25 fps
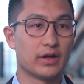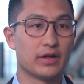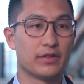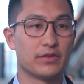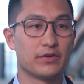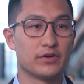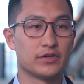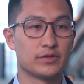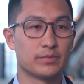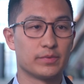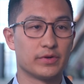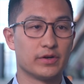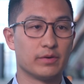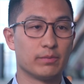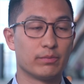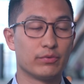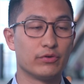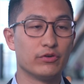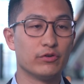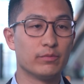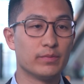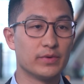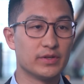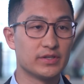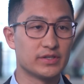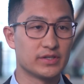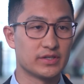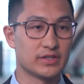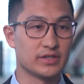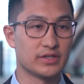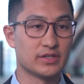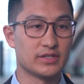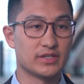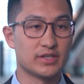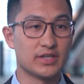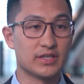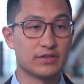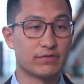there's been improvements in
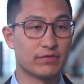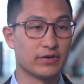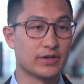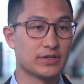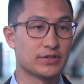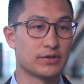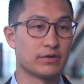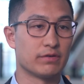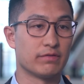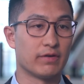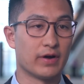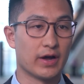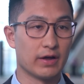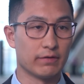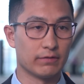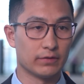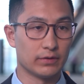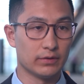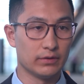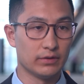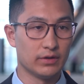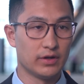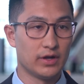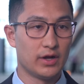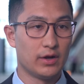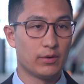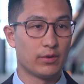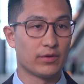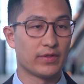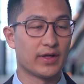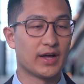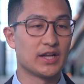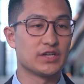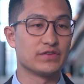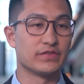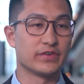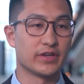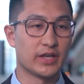disease-free survival with
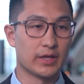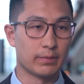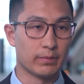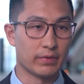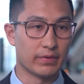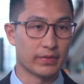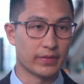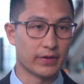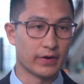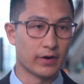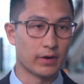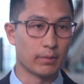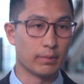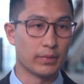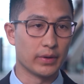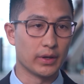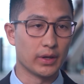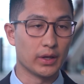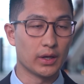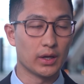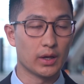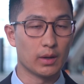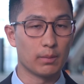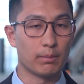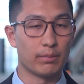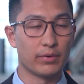adjuvant chemotherapy,